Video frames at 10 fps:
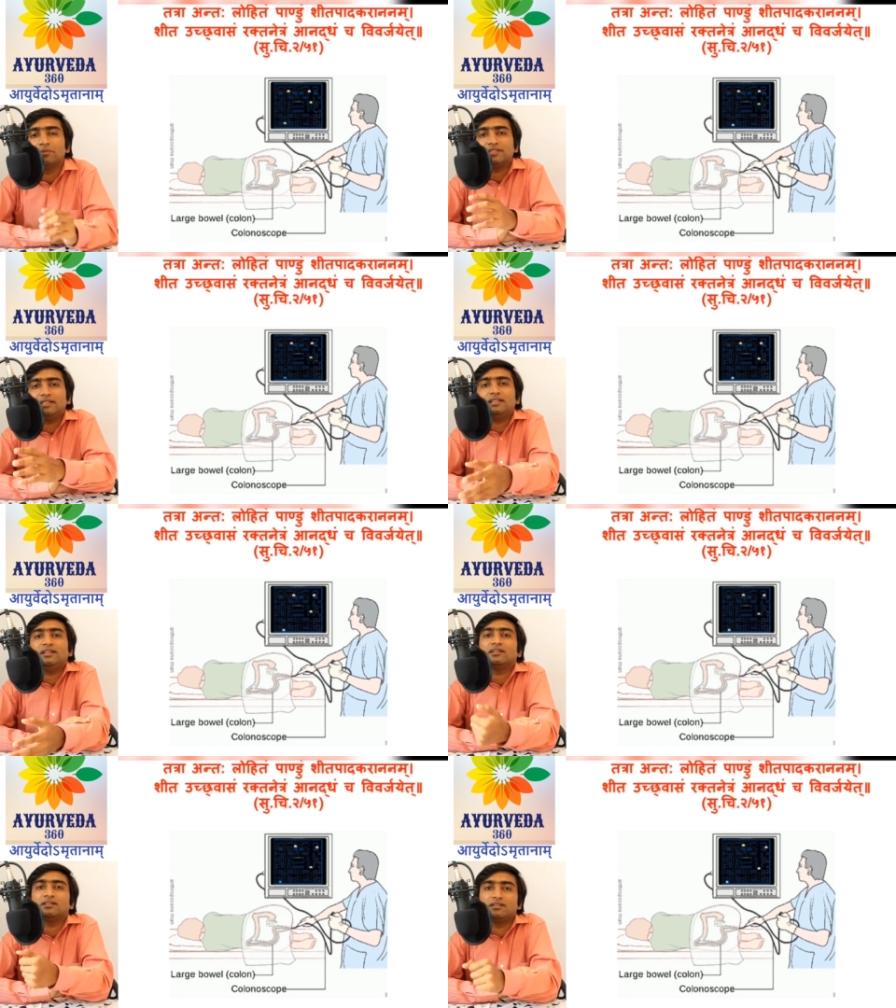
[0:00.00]
But see
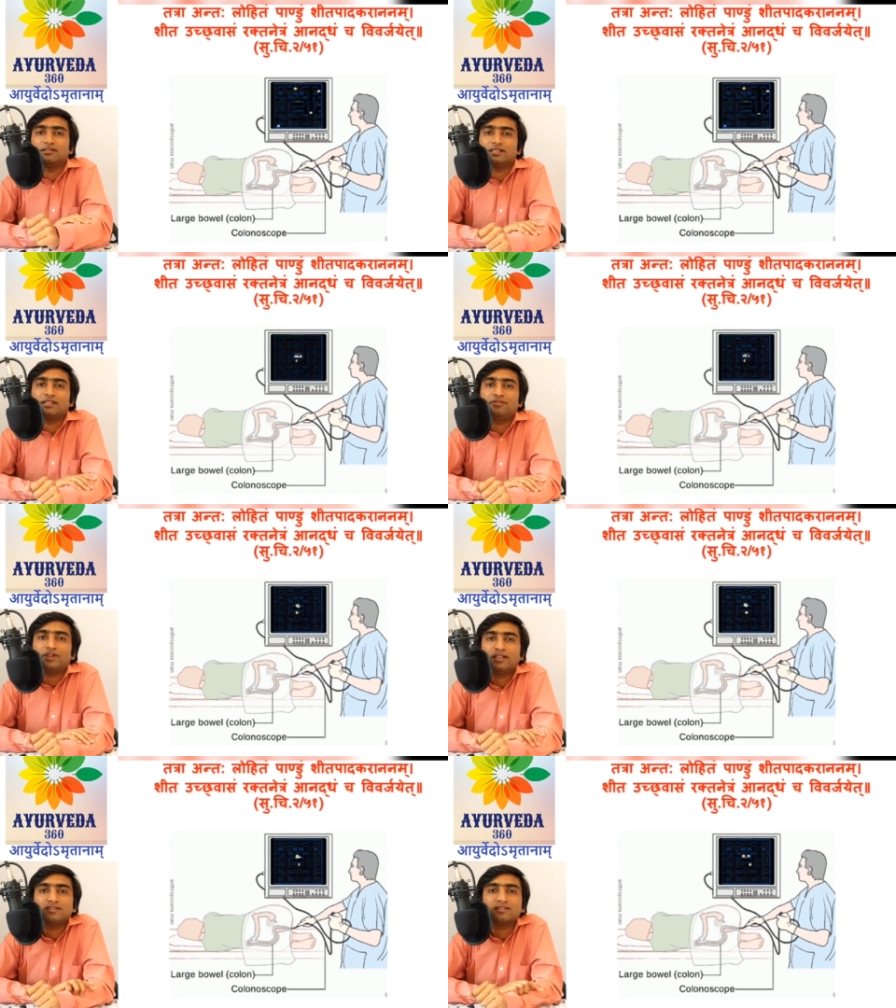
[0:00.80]
the
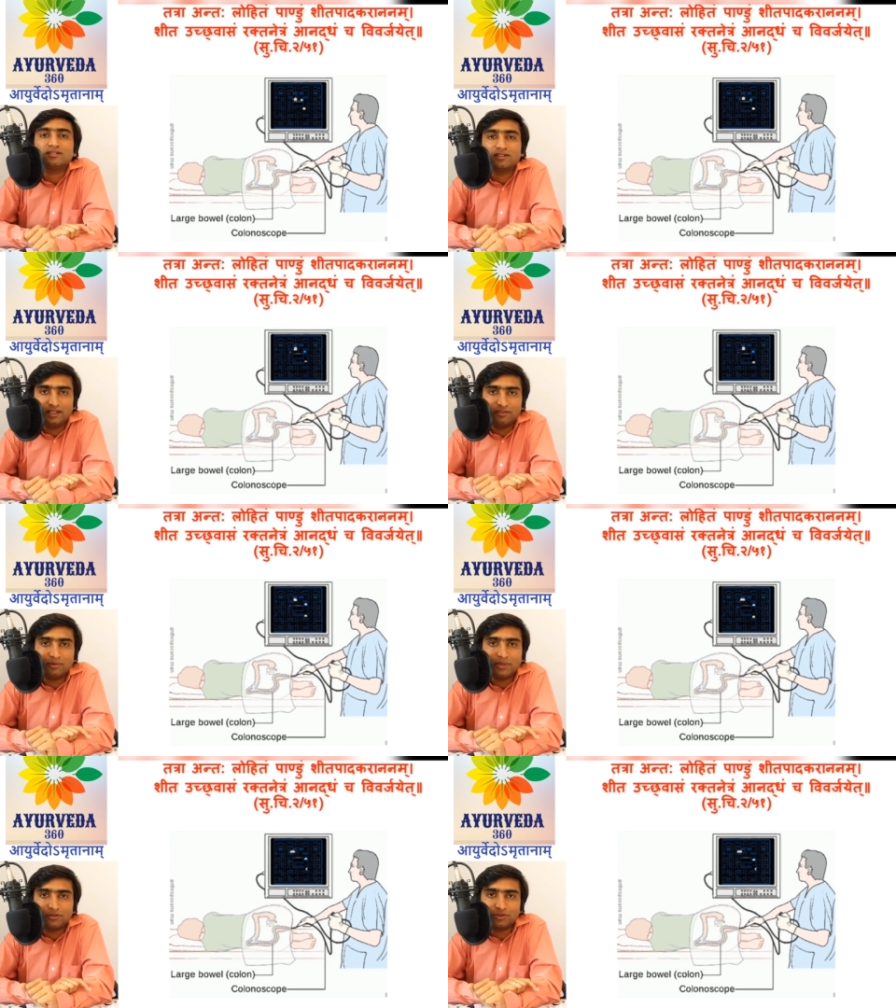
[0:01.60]
significance given by